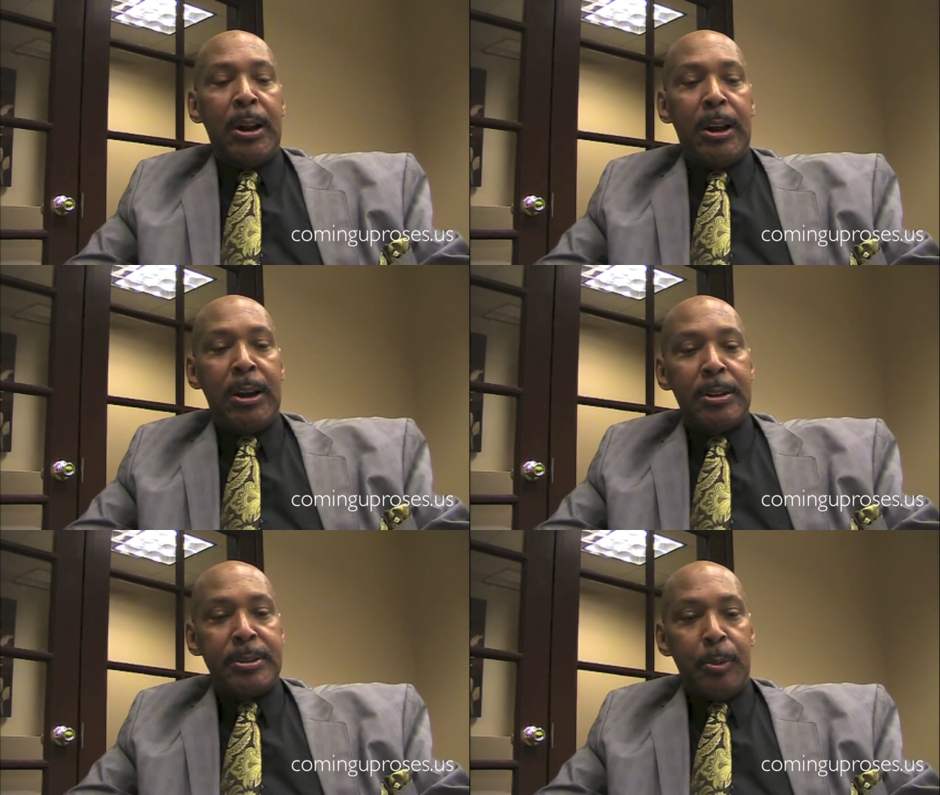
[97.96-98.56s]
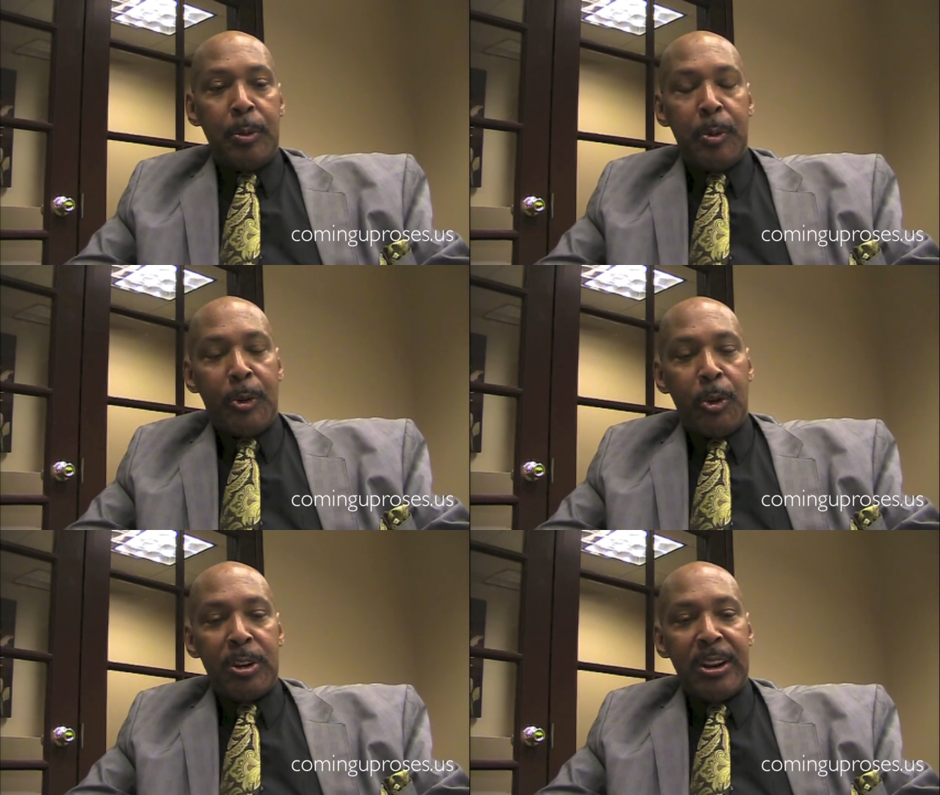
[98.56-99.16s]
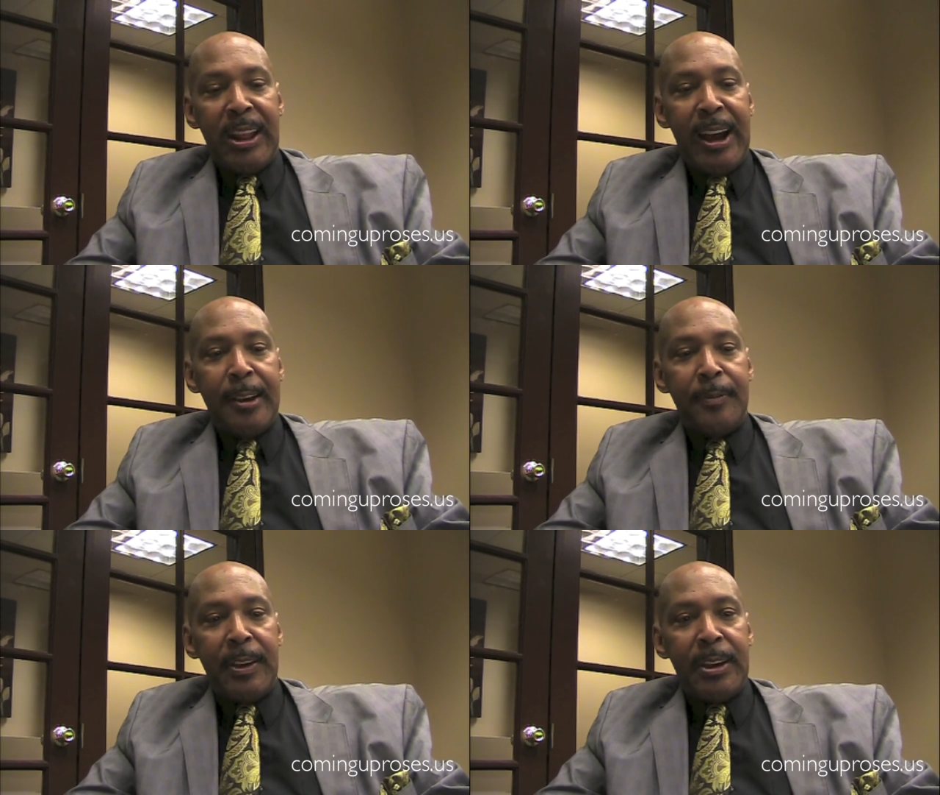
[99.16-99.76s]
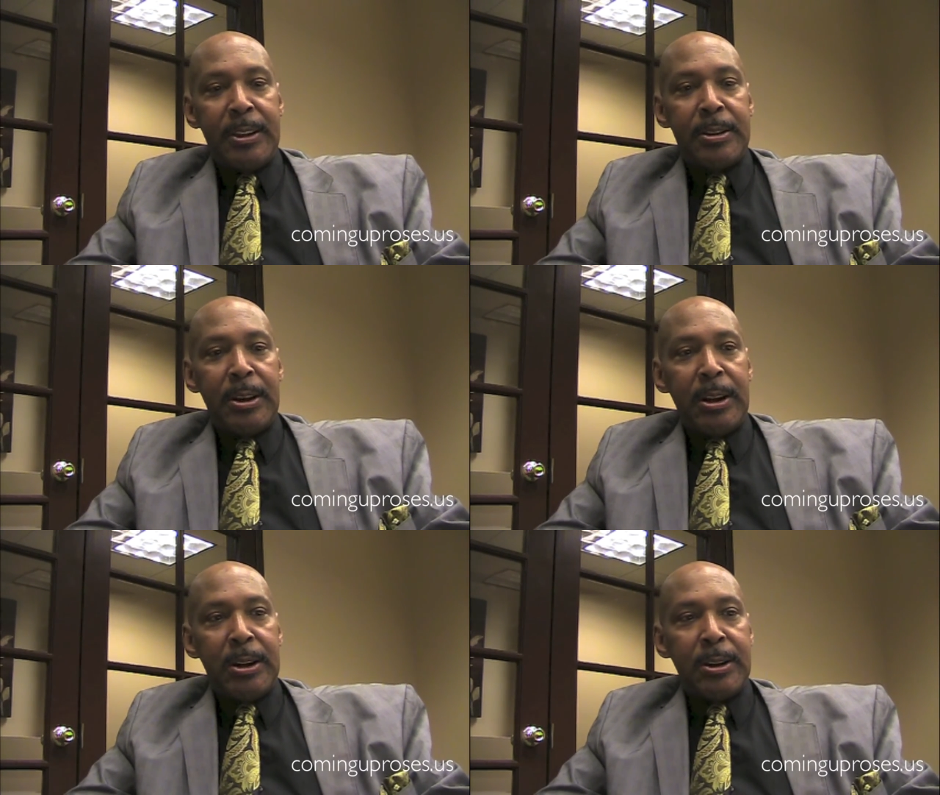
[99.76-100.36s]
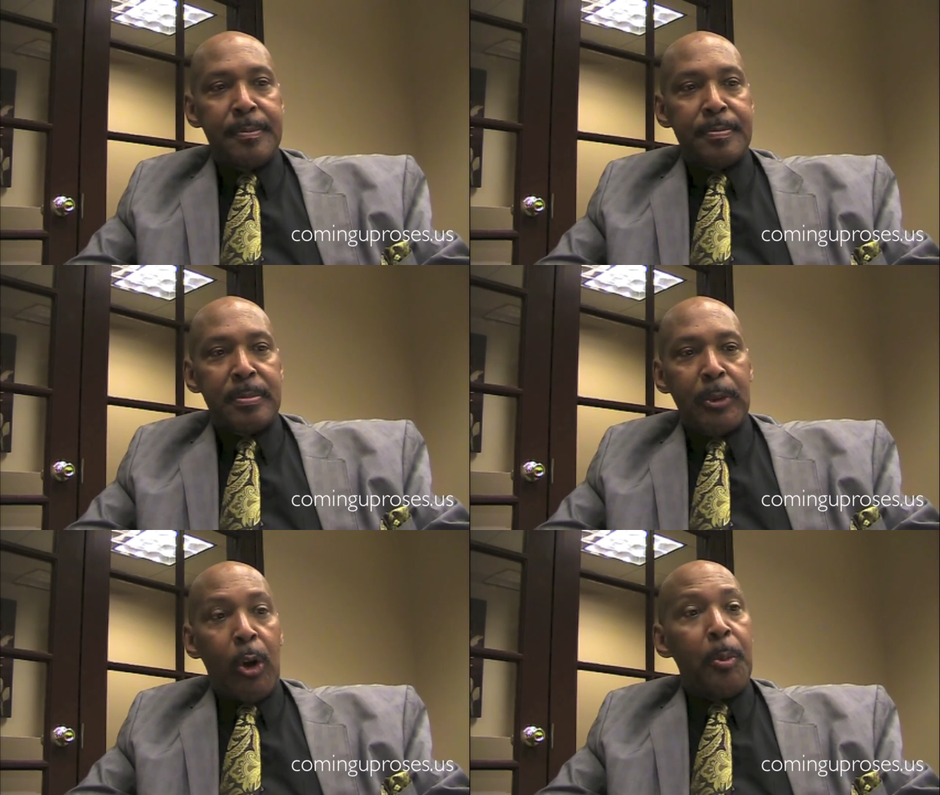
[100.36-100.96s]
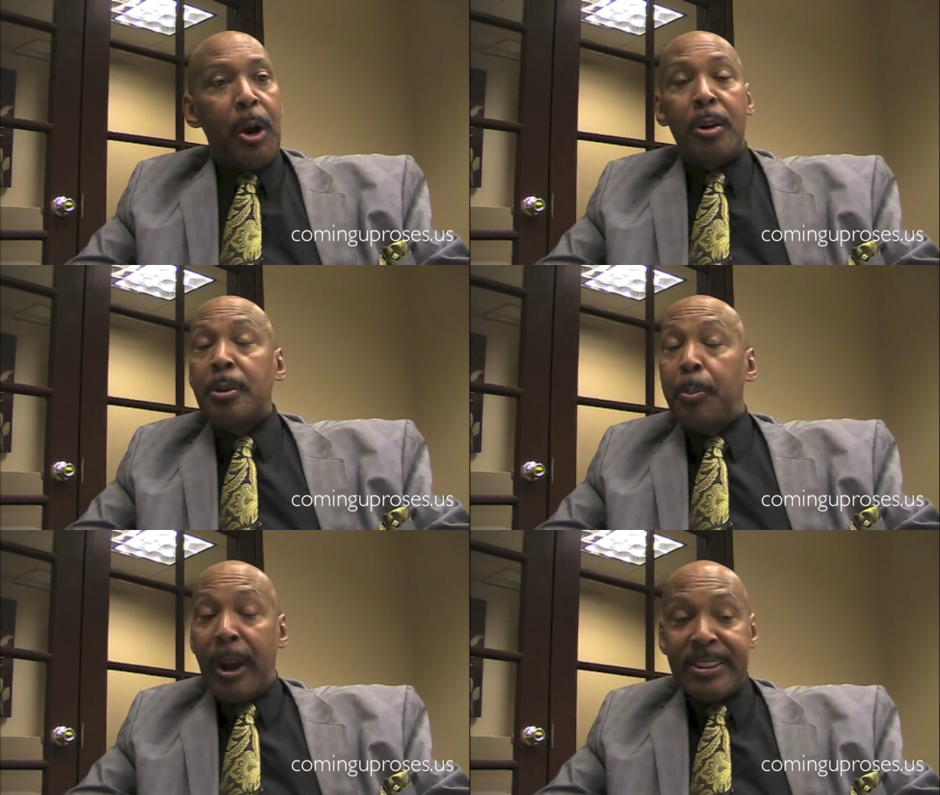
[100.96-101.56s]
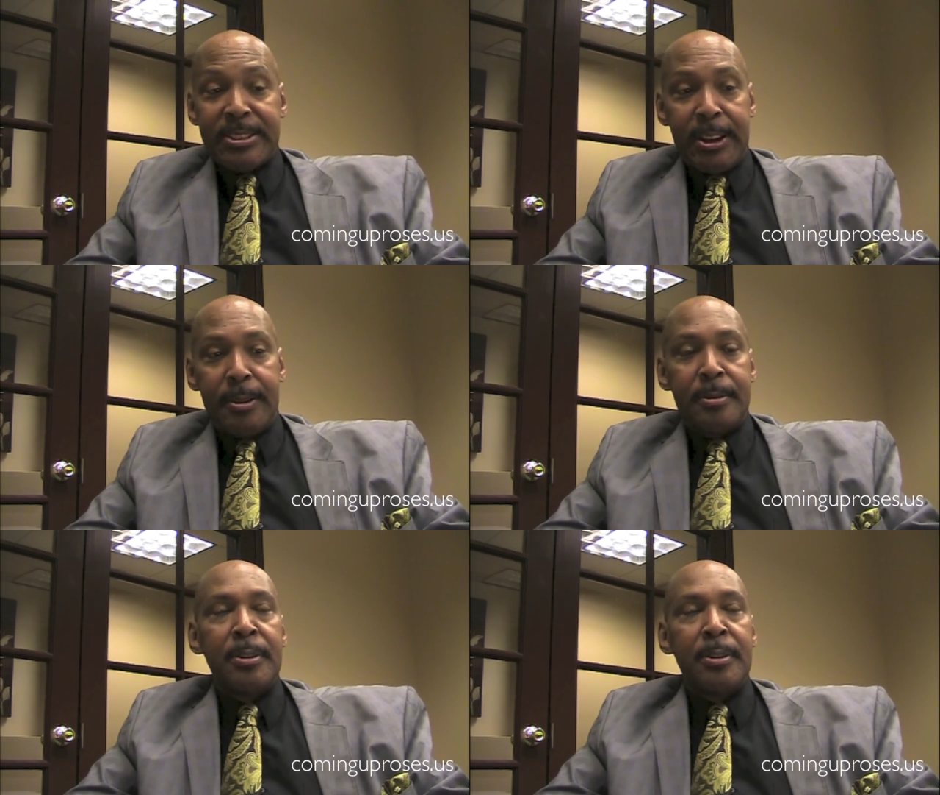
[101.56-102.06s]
that we recorded live in Omaha, Nebraska.